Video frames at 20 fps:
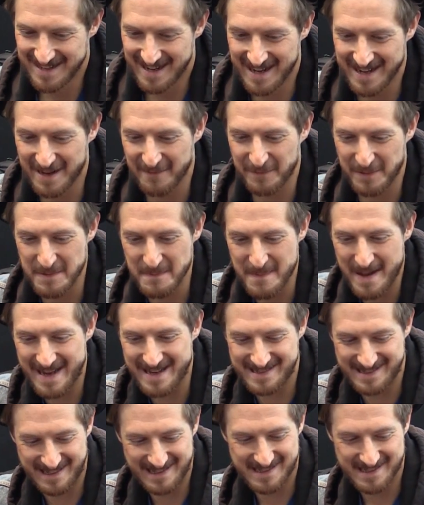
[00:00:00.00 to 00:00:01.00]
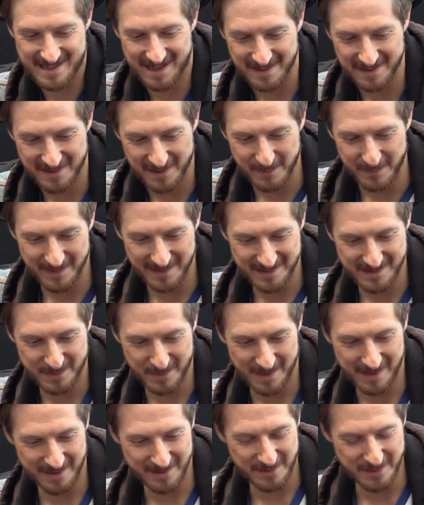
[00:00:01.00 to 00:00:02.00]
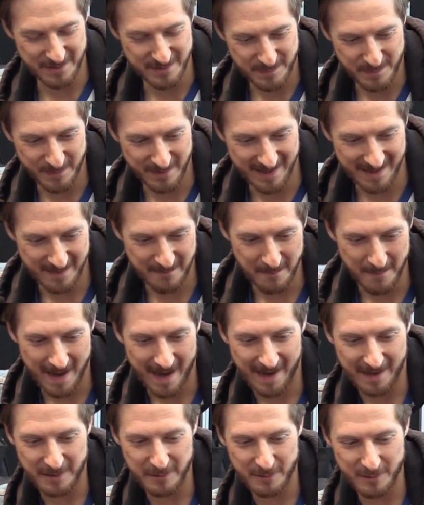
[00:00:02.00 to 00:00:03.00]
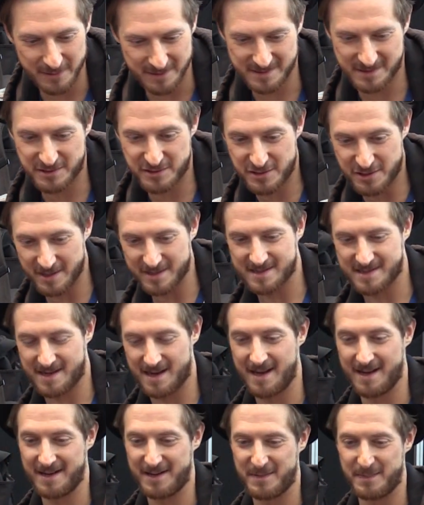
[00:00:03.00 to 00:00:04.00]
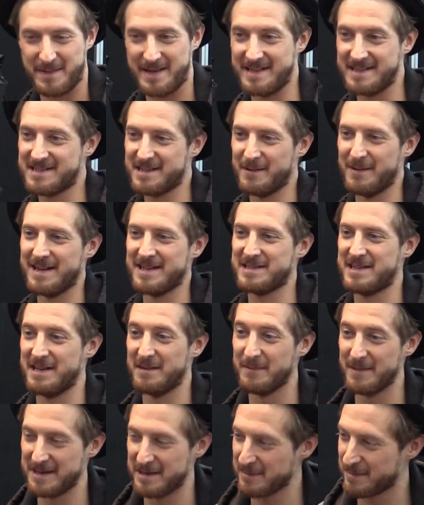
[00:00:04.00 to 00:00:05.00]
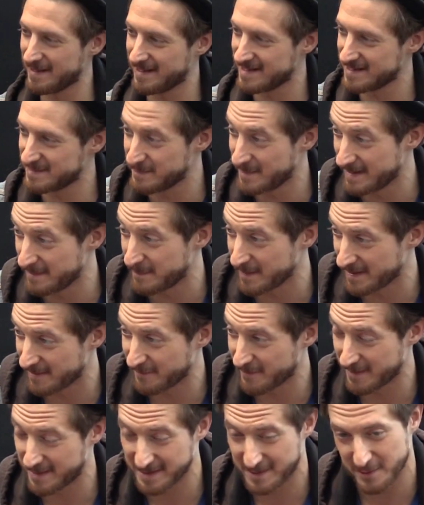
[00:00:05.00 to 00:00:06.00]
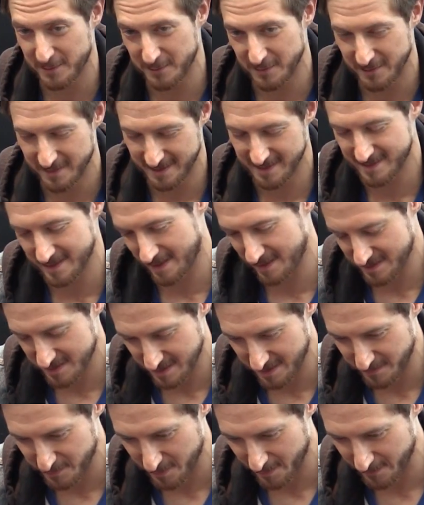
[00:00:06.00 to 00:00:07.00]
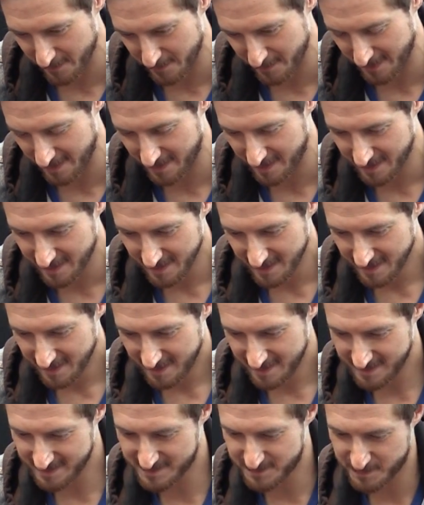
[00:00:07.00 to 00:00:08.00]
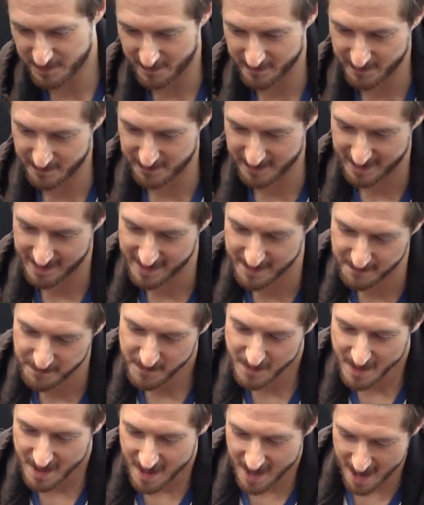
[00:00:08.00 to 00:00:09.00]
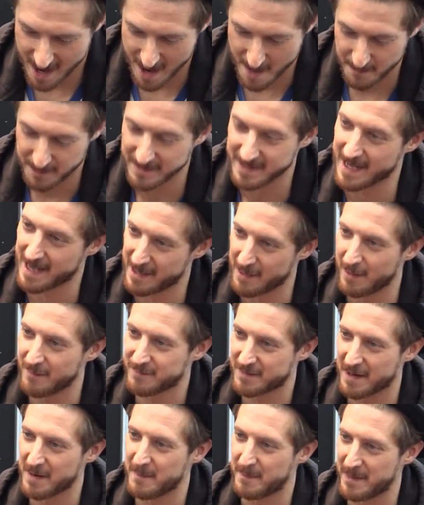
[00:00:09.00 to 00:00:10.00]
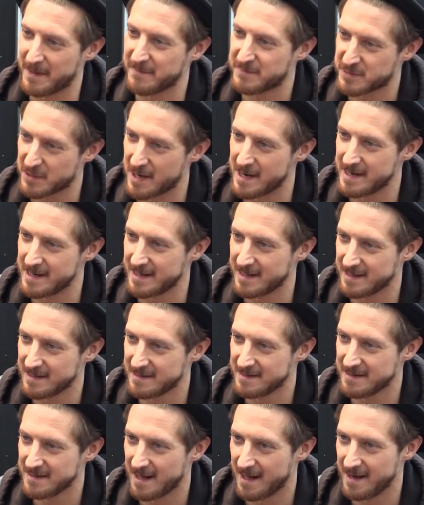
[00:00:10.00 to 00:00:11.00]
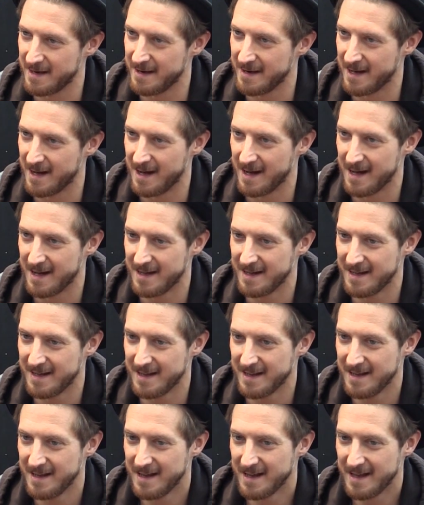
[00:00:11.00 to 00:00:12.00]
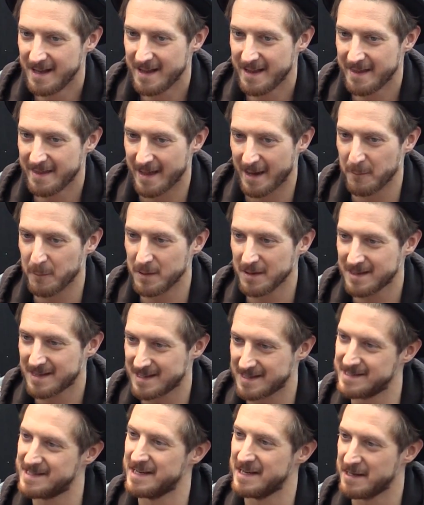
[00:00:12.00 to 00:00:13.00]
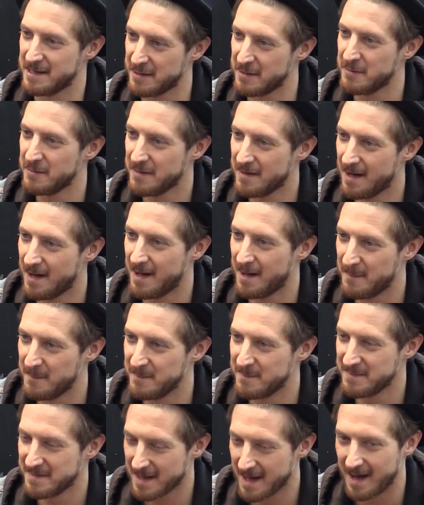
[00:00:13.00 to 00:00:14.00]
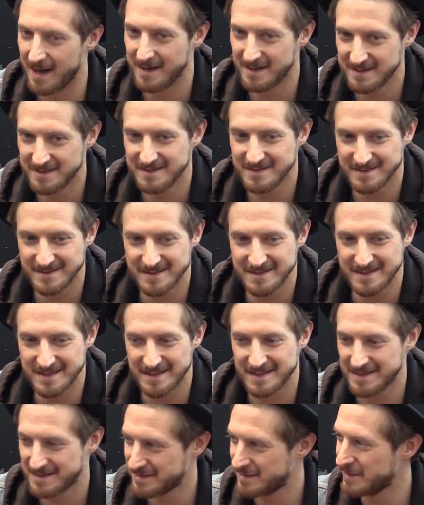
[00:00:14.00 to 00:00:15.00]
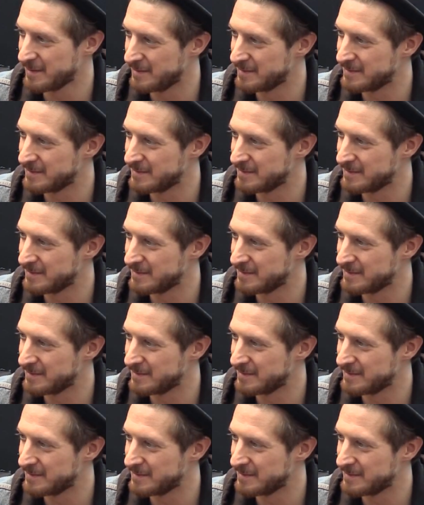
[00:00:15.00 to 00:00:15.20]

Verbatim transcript: I have an amazing stunt double as well. He's brilliant, Matt, who looks just like me. So actually, when you think of me being very cool, it's actually probably him. But yeah, no, I've done a bit of training, and that will continue. Yeah, it's